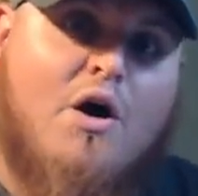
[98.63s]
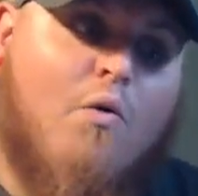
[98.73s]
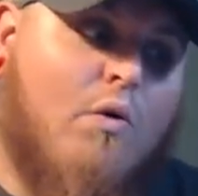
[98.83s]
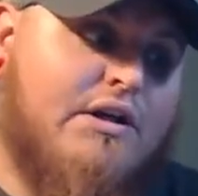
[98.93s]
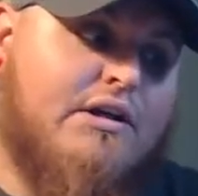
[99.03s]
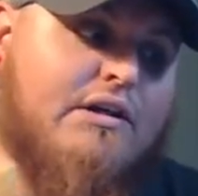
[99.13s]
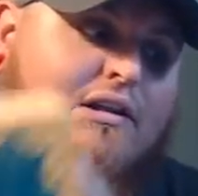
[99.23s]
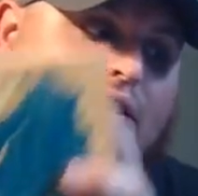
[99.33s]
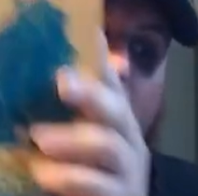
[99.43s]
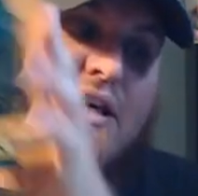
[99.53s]
one
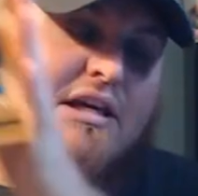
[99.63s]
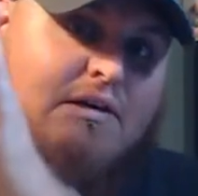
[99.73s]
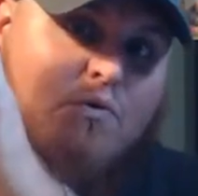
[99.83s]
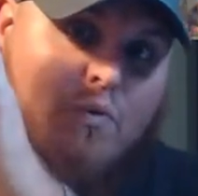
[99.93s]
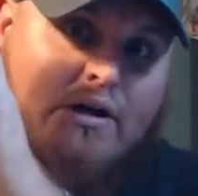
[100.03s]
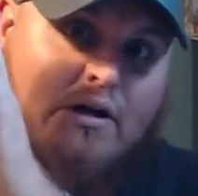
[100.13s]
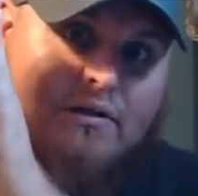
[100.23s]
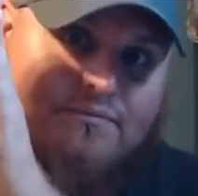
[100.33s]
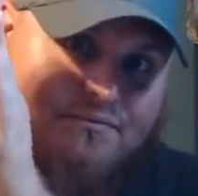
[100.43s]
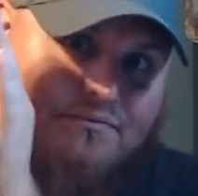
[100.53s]
lucky winner